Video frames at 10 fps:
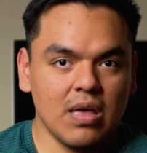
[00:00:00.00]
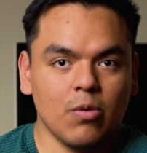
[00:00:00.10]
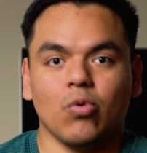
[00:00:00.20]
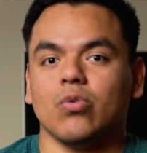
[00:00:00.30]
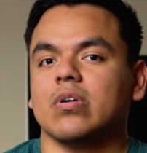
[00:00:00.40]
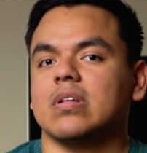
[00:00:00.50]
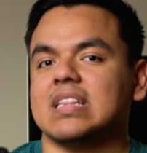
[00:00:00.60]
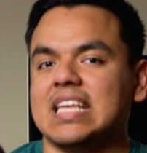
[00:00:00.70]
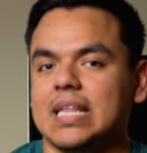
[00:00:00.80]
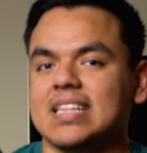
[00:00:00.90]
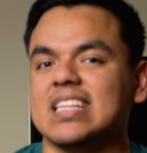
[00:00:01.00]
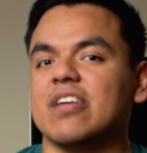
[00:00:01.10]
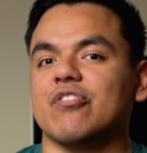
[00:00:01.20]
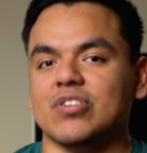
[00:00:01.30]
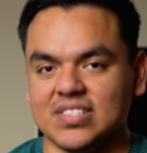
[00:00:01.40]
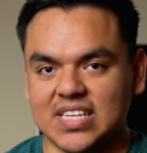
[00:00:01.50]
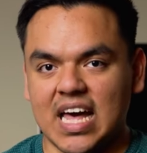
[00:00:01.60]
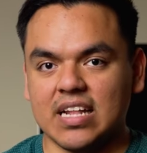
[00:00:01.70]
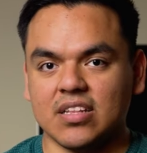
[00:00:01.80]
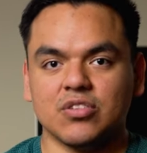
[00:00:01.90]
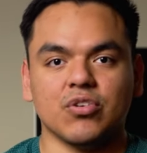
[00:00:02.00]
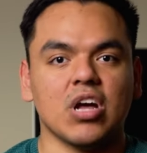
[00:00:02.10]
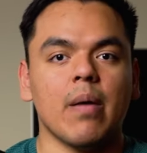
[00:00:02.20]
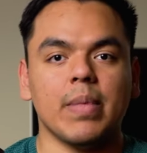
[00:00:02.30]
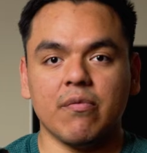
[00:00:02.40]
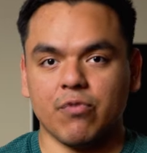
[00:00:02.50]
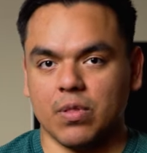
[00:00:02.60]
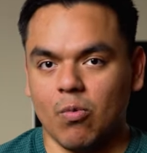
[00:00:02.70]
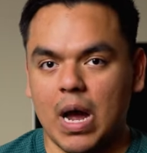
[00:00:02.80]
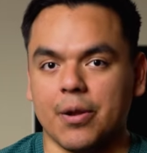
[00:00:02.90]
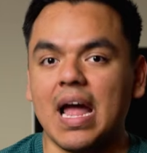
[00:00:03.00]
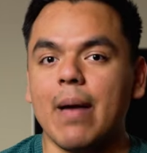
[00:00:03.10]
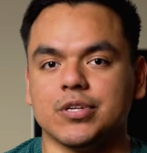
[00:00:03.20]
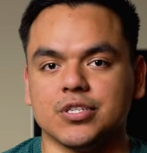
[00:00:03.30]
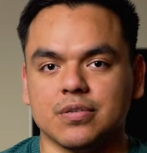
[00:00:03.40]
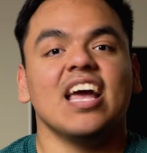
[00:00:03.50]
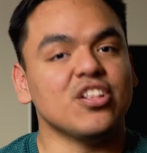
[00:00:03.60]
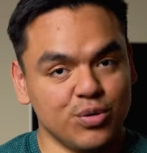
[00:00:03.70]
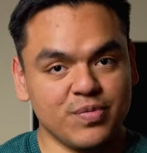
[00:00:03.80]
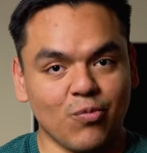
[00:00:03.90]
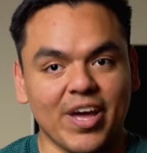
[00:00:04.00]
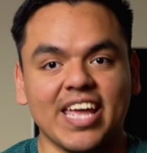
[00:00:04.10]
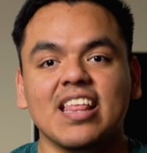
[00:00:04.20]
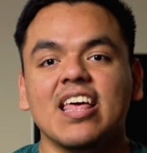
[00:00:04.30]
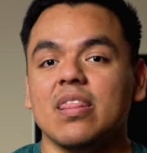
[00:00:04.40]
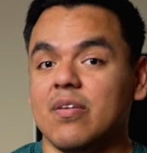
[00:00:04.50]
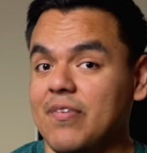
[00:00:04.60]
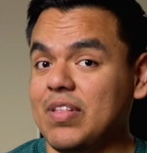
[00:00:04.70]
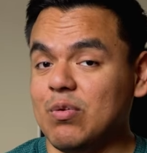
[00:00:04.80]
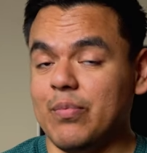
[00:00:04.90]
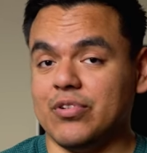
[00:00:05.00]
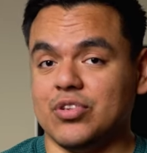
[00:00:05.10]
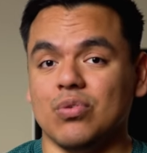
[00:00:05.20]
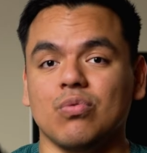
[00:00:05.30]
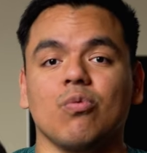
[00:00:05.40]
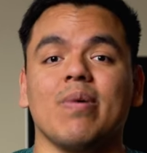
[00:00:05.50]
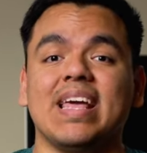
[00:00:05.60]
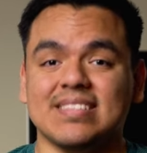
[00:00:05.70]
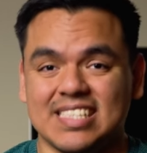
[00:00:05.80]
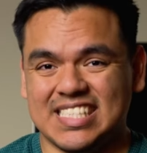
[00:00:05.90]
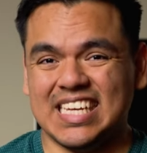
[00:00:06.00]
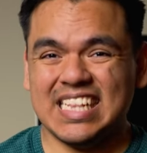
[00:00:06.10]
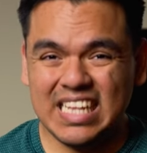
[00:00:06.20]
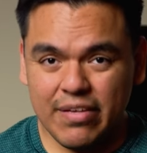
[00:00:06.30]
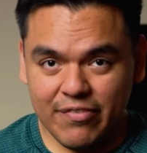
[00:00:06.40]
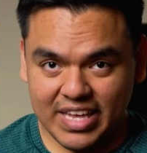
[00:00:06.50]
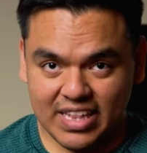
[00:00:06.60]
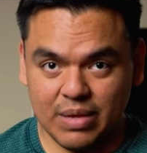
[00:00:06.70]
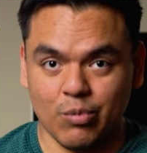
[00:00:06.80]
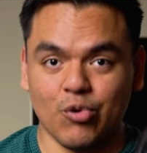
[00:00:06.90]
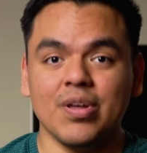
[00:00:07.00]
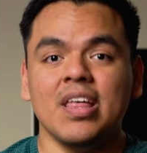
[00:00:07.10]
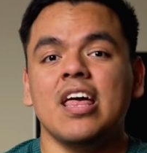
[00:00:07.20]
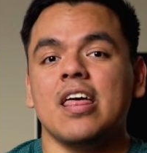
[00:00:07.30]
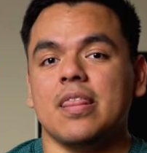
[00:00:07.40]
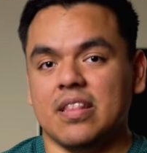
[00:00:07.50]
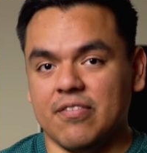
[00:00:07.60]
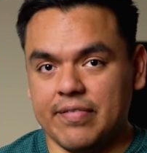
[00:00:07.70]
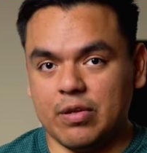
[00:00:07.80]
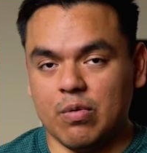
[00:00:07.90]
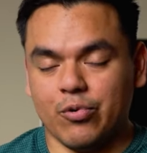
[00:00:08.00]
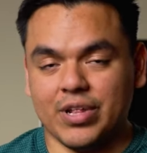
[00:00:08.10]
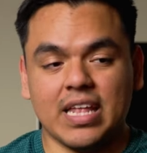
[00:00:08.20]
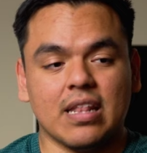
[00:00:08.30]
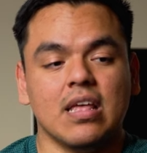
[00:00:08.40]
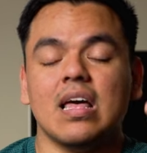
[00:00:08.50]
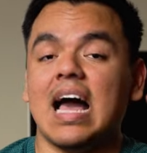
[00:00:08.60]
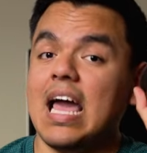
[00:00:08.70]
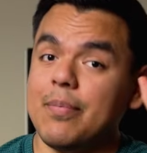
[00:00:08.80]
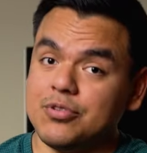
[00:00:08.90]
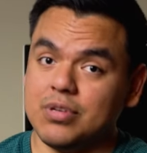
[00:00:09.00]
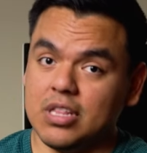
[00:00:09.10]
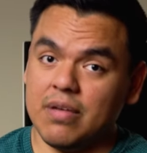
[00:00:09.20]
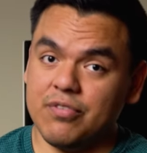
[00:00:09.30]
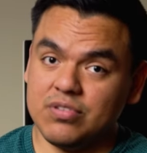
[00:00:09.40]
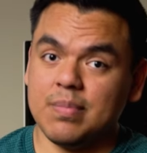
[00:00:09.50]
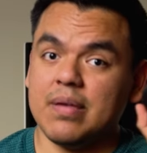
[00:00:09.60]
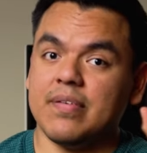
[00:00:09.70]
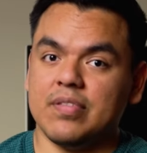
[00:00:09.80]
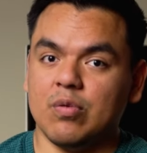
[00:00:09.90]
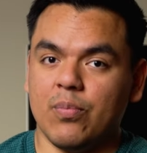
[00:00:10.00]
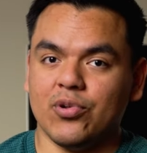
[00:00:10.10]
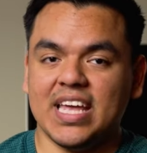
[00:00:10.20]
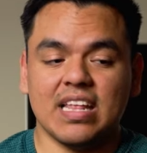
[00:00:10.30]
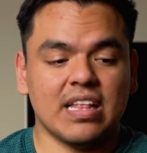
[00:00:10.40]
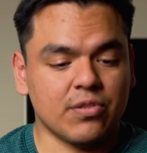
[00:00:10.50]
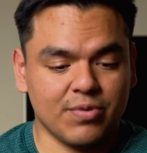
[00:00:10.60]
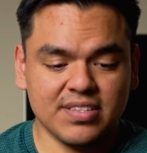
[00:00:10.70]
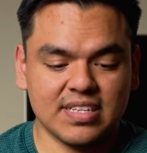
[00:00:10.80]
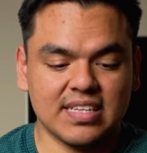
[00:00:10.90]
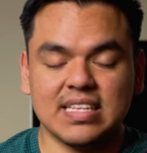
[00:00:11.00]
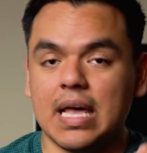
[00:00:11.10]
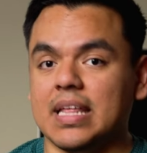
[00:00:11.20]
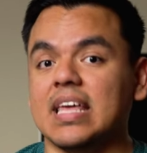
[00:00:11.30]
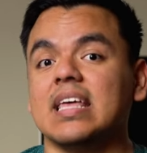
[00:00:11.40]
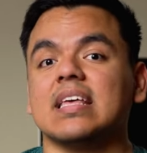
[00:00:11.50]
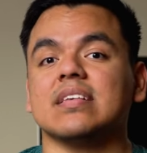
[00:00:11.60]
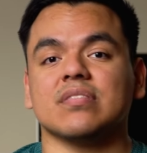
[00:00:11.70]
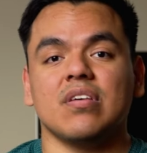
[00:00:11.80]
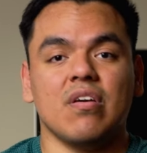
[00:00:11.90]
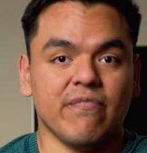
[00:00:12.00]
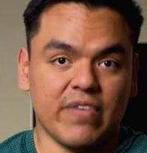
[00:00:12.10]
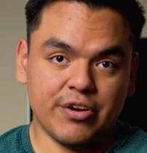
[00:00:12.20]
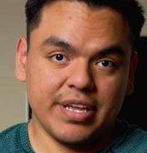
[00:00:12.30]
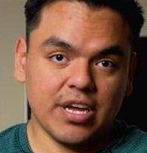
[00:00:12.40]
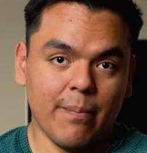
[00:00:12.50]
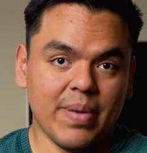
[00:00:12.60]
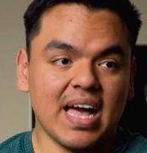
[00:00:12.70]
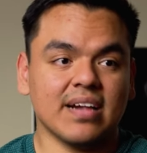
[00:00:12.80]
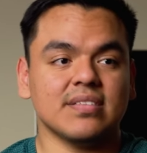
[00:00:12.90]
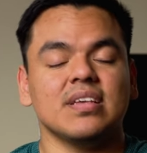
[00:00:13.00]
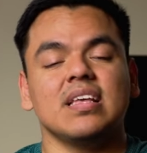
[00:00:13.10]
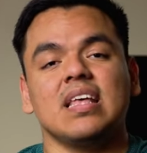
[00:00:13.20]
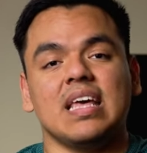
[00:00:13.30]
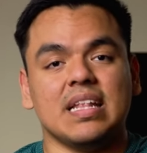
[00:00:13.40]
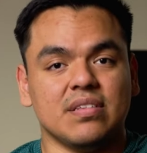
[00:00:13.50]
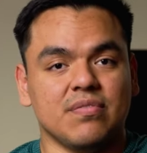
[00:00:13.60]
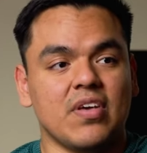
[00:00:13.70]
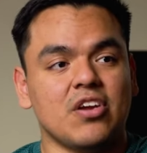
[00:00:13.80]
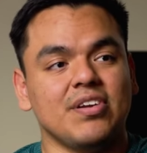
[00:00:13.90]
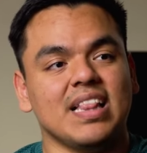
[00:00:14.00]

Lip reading: will need a different design to accommodate for the wider aperture. In terms of weight, the 50 1.2 weighs significantly more than the 50 1.8. I absolutely love using my 50 1.8, and the reason is that it is very compact, it is very